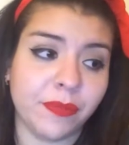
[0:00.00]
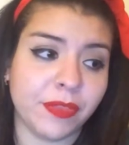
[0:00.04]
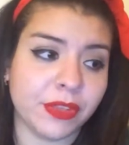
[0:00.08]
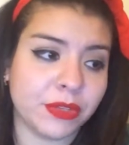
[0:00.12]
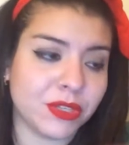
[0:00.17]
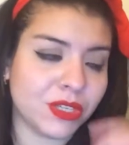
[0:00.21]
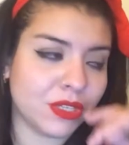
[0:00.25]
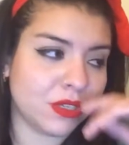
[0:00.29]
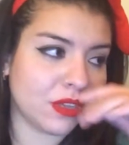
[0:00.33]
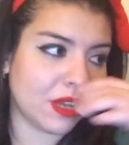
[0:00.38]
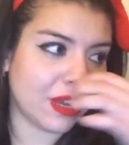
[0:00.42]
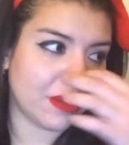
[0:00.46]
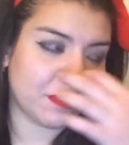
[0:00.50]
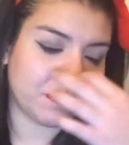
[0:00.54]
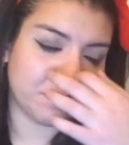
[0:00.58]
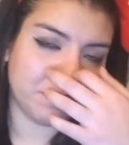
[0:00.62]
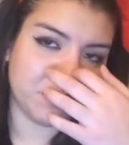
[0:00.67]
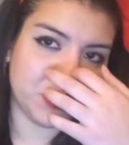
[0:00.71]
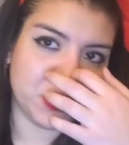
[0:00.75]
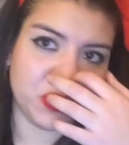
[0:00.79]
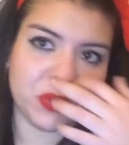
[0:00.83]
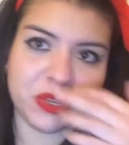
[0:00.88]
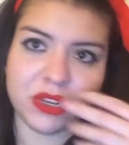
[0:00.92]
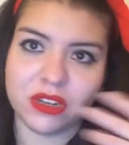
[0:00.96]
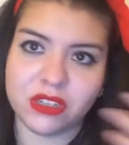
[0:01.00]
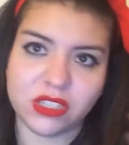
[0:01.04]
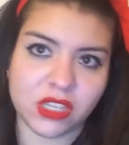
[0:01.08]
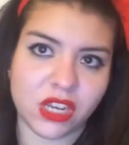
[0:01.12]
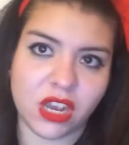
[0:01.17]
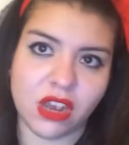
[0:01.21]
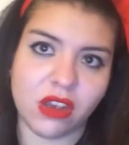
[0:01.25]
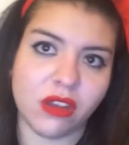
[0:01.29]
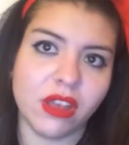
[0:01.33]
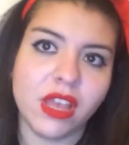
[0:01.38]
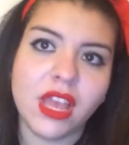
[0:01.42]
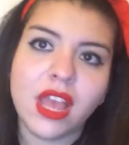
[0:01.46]
This is like 2 years
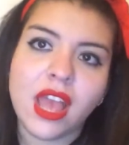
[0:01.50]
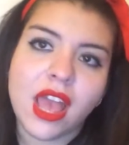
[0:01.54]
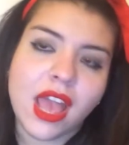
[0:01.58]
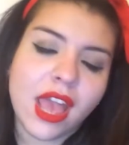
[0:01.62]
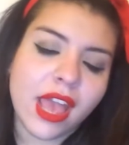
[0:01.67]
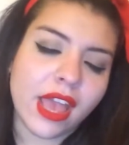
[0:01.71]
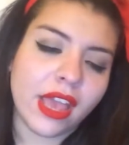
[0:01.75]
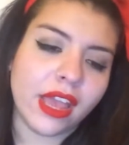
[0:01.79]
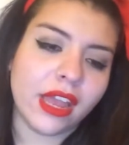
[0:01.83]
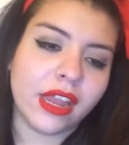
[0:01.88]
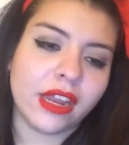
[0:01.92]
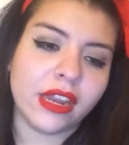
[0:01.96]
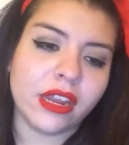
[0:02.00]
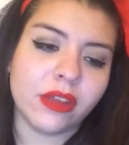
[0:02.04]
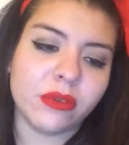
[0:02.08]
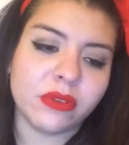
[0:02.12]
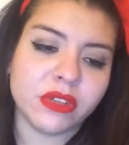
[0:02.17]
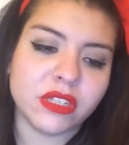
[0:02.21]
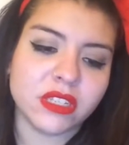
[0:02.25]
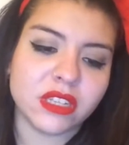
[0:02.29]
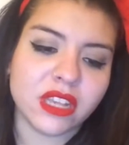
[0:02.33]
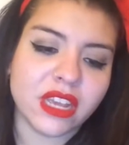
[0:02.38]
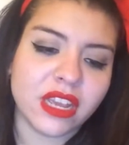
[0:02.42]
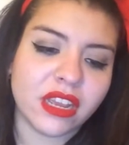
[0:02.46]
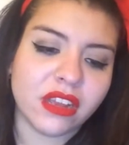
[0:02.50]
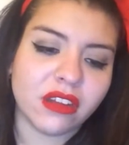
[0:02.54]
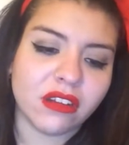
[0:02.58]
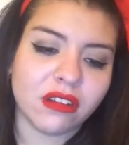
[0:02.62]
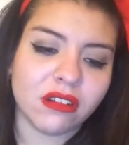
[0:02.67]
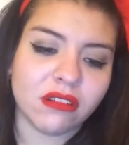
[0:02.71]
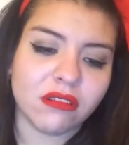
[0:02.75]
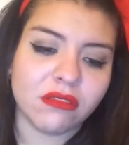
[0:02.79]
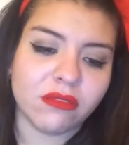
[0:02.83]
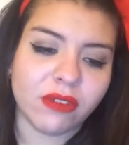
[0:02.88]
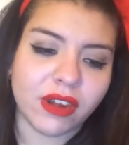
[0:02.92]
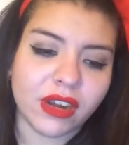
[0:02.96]
ago, and it was like
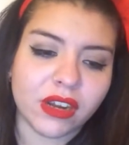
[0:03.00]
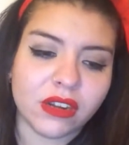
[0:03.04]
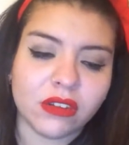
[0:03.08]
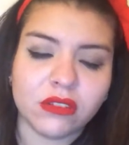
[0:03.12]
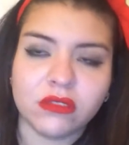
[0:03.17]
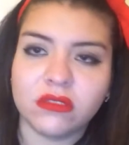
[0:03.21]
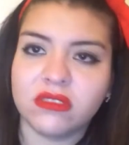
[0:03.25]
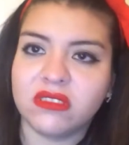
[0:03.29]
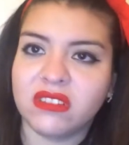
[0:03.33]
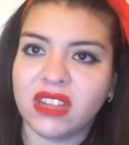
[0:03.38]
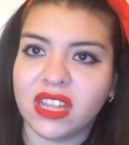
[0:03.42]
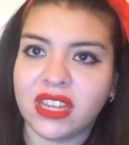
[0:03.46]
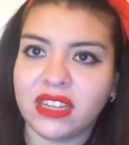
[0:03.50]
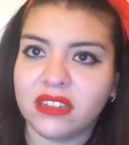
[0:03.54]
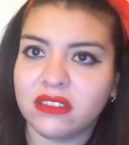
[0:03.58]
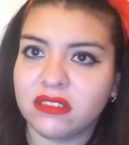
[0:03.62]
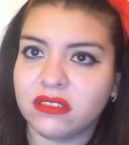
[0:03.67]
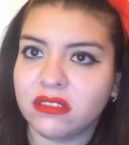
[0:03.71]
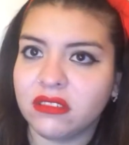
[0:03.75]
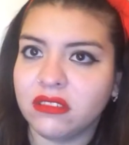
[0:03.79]
around like